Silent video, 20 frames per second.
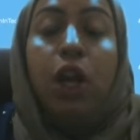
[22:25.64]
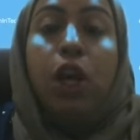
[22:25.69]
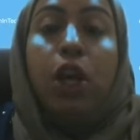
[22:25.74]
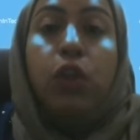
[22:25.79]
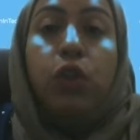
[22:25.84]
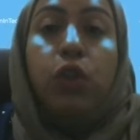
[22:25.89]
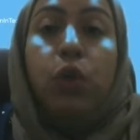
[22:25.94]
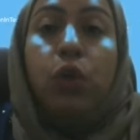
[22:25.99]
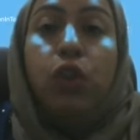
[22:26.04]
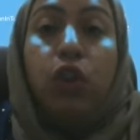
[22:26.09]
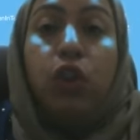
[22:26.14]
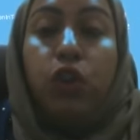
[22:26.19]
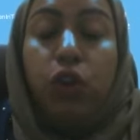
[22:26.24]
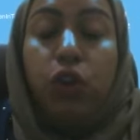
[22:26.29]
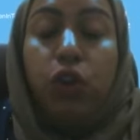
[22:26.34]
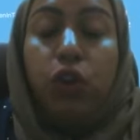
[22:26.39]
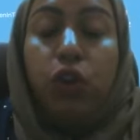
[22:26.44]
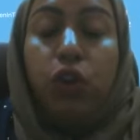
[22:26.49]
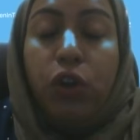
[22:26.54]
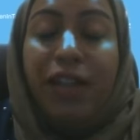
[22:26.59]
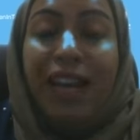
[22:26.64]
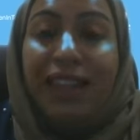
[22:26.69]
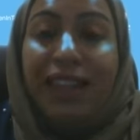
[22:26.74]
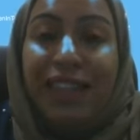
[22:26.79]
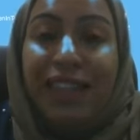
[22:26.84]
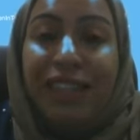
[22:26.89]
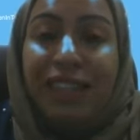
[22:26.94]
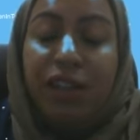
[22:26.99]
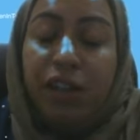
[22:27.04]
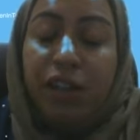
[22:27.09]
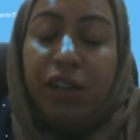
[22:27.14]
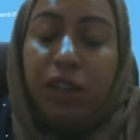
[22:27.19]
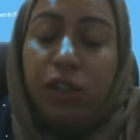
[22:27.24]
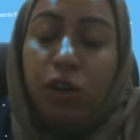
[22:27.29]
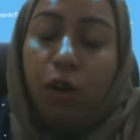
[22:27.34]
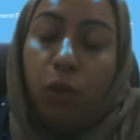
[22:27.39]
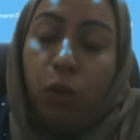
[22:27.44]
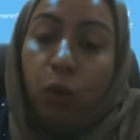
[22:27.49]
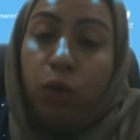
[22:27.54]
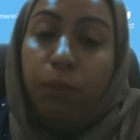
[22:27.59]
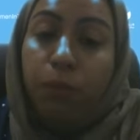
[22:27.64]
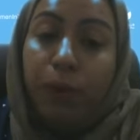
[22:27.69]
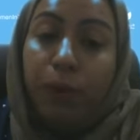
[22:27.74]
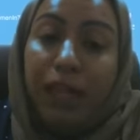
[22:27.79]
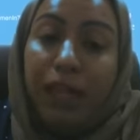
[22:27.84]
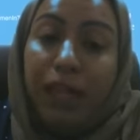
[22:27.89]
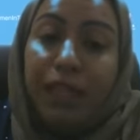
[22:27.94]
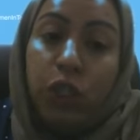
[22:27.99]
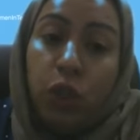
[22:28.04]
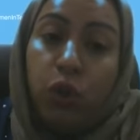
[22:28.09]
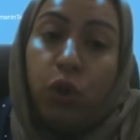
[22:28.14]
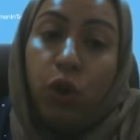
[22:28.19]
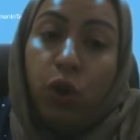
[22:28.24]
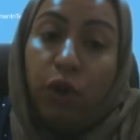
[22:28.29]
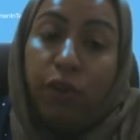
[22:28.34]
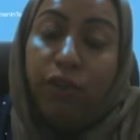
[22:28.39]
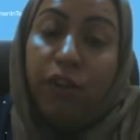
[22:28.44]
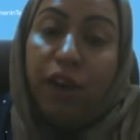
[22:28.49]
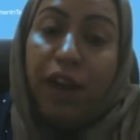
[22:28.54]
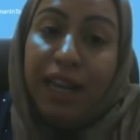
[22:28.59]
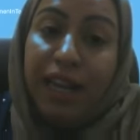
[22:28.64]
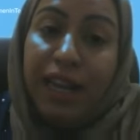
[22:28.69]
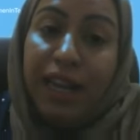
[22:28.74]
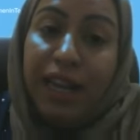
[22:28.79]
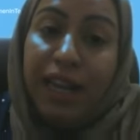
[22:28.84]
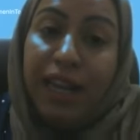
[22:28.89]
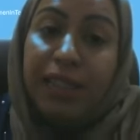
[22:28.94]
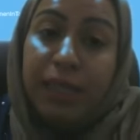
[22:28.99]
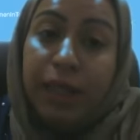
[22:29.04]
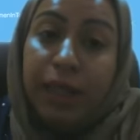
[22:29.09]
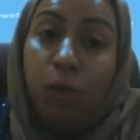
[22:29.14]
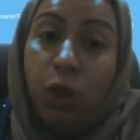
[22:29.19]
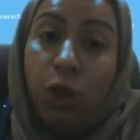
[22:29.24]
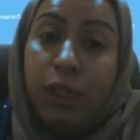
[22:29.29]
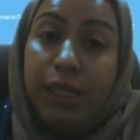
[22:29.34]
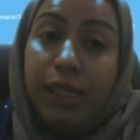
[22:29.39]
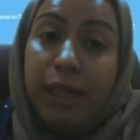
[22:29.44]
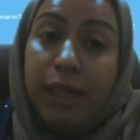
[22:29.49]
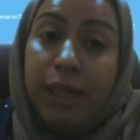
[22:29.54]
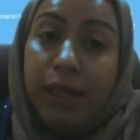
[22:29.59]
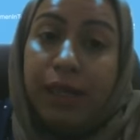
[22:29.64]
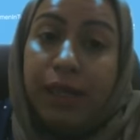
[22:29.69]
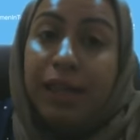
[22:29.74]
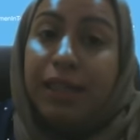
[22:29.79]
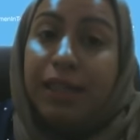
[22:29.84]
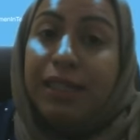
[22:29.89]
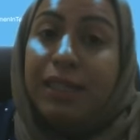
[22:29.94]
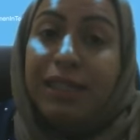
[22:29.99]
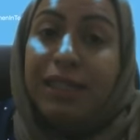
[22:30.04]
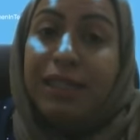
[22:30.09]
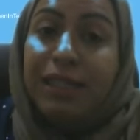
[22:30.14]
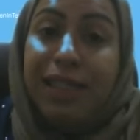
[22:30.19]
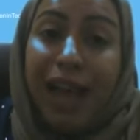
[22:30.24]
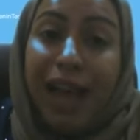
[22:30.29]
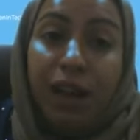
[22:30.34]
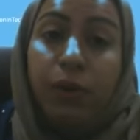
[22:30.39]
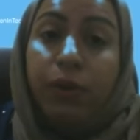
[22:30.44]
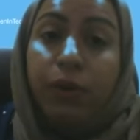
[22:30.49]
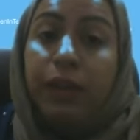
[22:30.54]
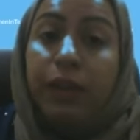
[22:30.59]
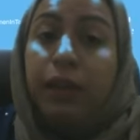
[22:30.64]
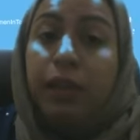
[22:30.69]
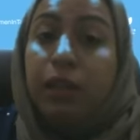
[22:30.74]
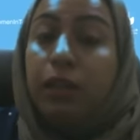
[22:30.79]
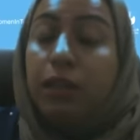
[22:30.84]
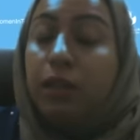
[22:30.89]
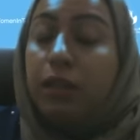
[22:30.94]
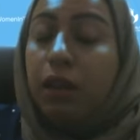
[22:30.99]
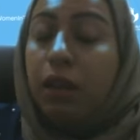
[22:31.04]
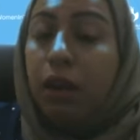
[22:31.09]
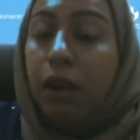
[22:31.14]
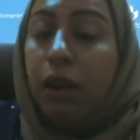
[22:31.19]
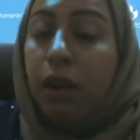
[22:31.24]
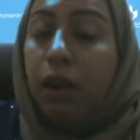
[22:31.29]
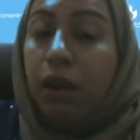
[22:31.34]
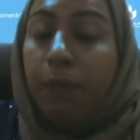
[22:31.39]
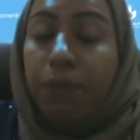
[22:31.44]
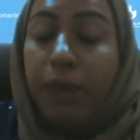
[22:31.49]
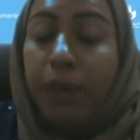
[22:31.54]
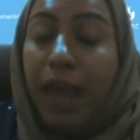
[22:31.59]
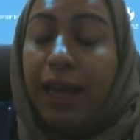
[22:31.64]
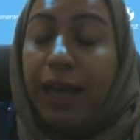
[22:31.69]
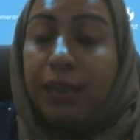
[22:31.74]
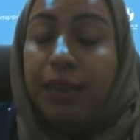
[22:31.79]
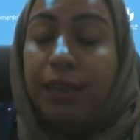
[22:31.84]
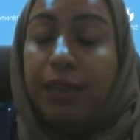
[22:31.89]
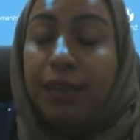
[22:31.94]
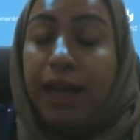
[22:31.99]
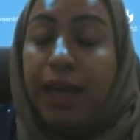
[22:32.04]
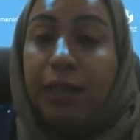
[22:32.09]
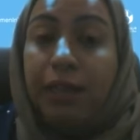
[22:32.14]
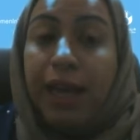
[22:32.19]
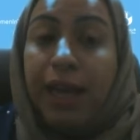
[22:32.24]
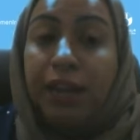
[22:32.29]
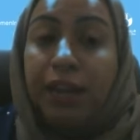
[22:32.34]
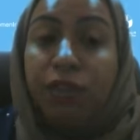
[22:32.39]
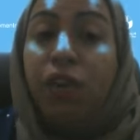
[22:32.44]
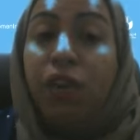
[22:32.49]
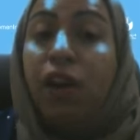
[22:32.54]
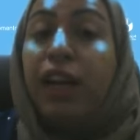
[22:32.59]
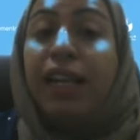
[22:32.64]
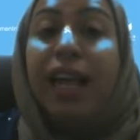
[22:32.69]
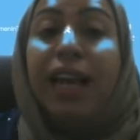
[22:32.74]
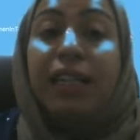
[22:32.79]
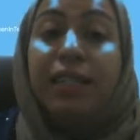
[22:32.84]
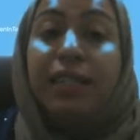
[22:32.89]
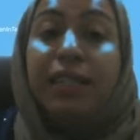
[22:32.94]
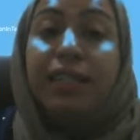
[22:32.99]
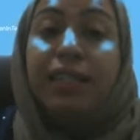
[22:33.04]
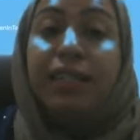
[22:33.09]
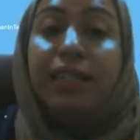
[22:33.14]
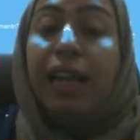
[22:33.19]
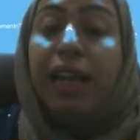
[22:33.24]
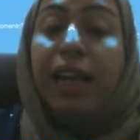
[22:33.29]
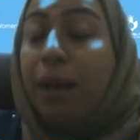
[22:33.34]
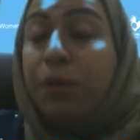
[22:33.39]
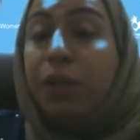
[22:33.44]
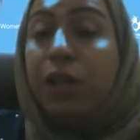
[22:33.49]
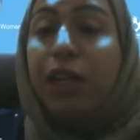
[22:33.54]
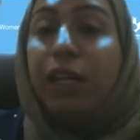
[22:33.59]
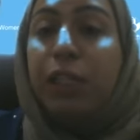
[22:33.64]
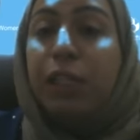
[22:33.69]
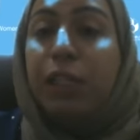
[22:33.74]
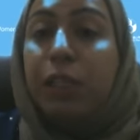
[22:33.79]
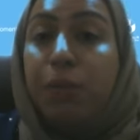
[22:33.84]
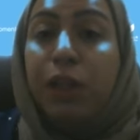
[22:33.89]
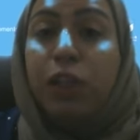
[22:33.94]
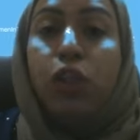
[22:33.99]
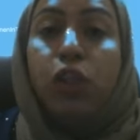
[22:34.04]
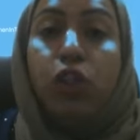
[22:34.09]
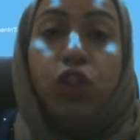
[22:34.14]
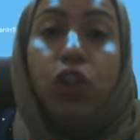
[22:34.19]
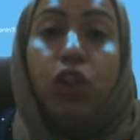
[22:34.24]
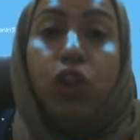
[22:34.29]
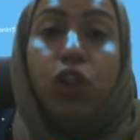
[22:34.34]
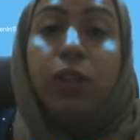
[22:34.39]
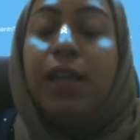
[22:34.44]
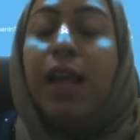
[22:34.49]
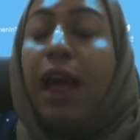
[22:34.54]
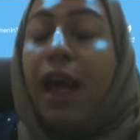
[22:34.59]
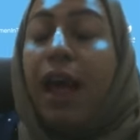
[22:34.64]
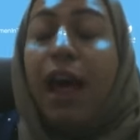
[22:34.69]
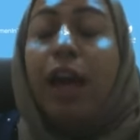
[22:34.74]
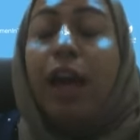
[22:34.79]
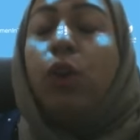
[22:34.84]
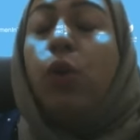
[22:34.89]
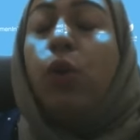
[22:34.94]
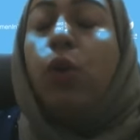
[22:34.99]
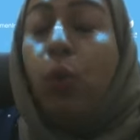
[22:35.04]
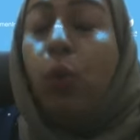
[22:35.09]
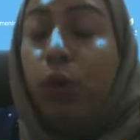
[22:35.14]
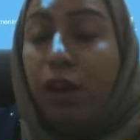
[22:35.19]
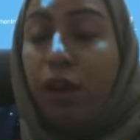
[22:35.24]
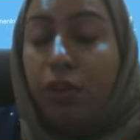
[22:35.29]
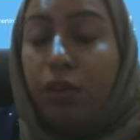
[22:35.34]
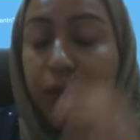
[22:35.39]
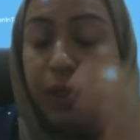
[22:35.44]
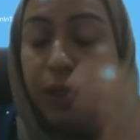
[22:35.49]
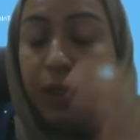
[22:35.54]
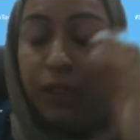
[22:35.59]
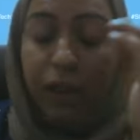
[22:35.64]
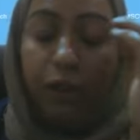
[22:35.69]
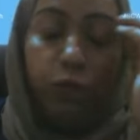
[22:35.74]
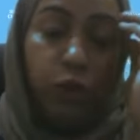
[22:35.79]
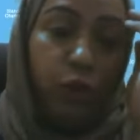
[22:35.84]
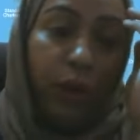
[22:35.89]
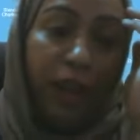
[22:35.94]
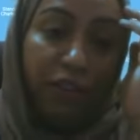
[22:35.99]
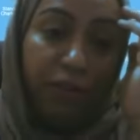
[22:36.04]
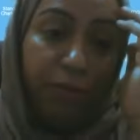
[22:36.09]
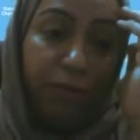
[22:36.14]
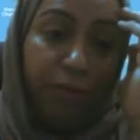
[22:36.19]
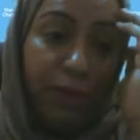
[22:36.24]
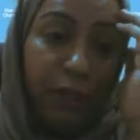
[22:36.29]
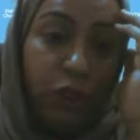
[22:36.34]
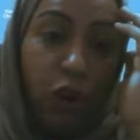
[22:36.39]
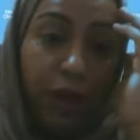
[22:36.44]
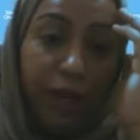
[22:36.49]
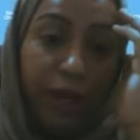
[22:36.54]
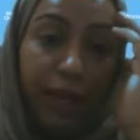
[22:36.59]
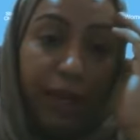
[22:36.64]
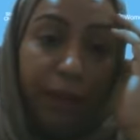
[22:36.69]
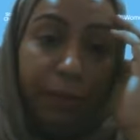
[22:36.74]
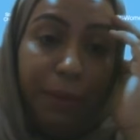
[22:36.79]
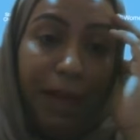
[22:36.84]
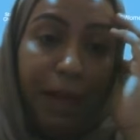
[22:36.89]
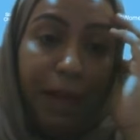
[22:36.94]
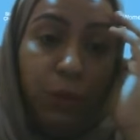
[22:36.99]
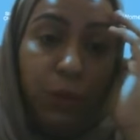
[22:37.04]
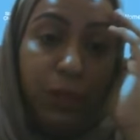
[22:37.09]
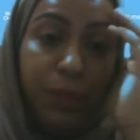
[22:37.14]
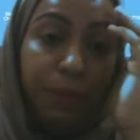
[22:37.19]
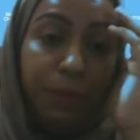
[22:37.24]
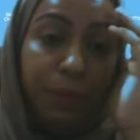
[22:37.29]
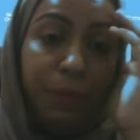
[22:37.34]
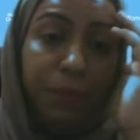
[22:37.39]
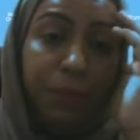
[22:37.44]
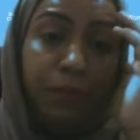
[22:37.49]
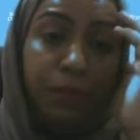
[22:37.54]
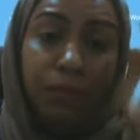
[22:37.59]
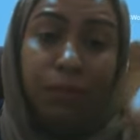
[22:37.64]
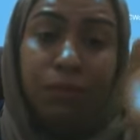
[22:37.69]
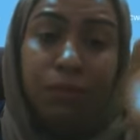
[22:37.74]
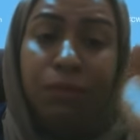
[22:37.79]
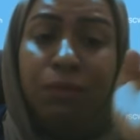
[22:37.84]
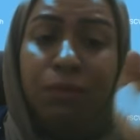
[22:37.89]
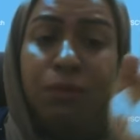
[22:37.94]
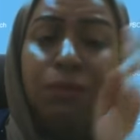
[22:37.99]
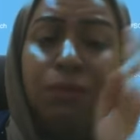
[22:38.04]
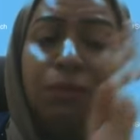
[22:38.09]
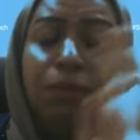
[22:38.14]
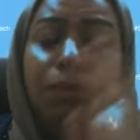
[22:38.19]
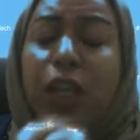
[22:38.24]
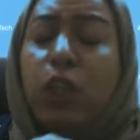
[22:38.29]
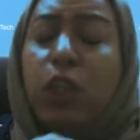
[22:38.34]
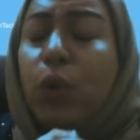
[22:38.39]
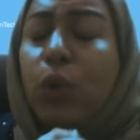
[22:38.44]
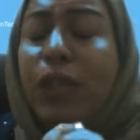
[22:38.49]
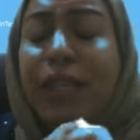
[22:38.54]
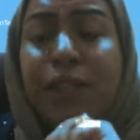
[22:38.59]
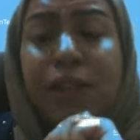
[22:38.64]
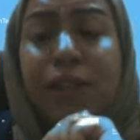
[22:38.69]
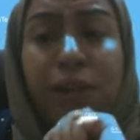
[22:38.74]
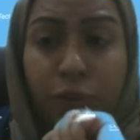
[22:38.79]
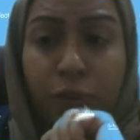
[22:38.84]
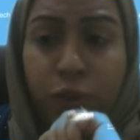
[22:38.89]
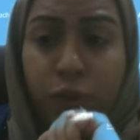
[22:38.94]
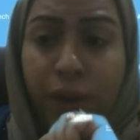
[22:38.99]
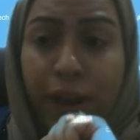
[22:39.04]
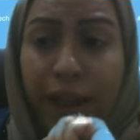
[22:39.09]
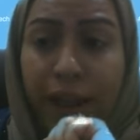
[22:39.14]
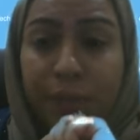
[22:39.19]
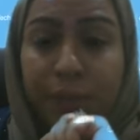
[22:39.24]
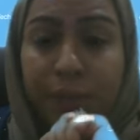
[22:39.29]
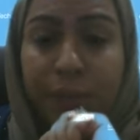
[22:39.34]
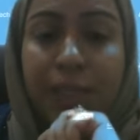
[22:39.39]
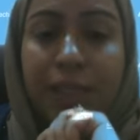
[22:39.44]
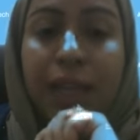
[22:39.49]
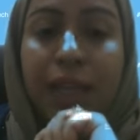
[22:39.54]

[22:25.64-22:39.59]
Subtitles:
So ensure that these things are all built into your financing model: salaries, and financing, capital expenditures, and all the other stuff which we have been talking about. So these are the 4 elements.